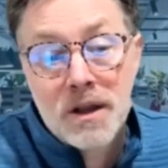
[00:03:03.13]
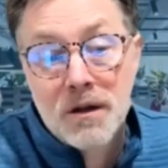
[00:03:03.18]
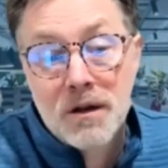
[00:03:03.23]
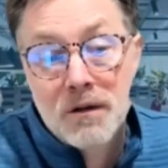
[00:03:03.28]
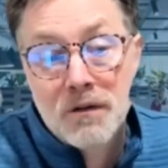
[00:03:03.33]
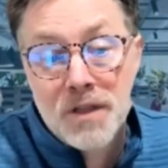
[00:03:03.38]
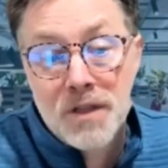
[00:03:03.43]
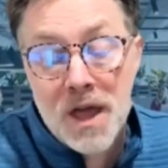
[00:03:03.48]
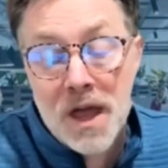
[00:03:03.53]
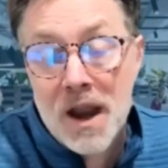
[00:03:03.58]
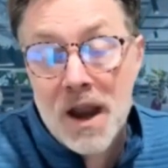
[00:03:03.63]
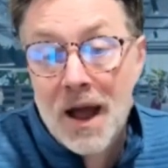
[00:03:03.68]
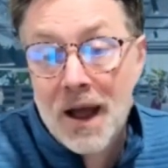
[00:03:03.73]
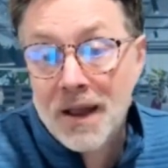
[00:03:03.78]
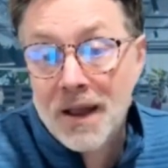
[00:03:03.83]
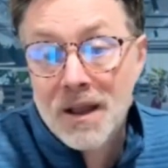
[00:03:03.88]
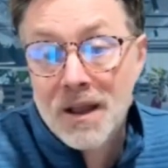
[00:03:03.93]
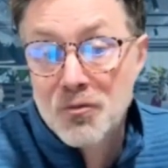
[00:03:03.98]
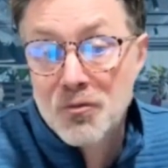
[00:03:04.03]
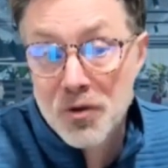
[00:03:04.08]
here that
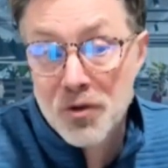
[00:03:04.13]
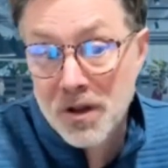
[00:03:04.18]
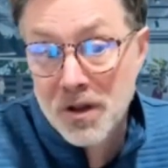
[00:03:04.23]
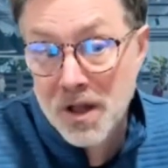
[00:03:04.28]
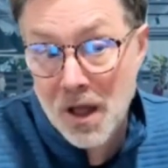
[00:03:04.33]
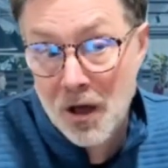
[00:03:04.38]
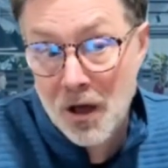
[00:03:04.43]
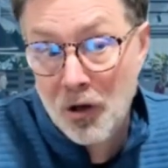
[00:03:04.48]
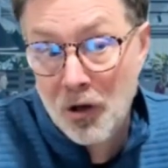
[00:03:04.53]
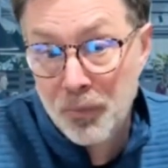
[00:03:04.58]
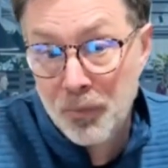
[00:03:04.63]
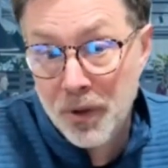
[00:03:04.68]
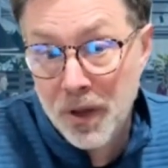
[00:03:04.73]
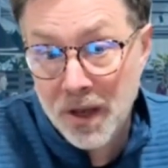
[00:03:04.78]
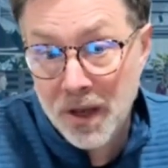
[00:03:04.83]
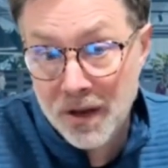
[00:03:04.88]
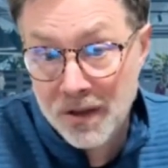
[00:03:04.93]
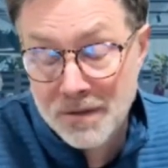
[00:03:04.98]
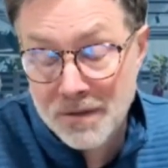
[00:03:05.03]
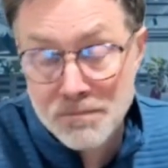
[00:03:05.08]
I can really help
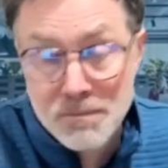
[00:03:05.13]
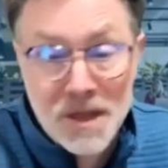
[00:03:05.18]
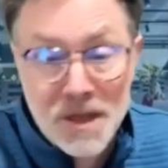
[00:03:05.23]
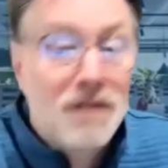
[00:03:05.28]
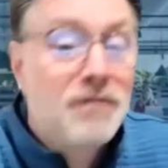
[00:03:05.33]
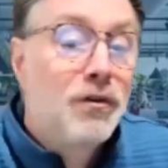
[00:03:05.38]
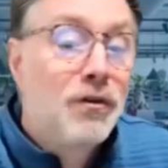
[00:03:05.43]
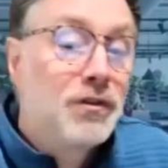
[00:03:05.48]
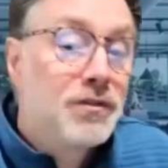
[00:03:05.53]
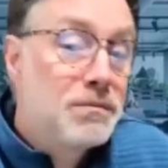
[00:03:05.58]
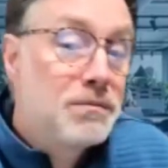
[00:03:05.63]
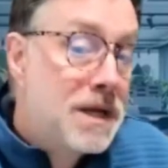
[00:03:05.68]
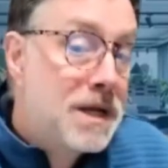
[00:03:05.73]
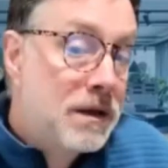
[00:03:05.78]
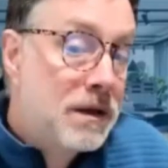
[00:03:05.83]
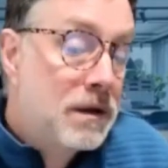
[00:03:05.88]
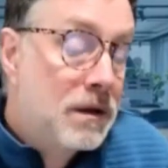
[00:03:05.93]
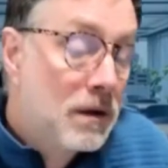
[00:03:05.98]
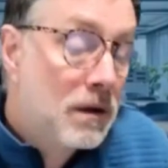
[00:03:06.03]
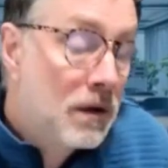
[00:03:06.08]
and it's meaningful to me.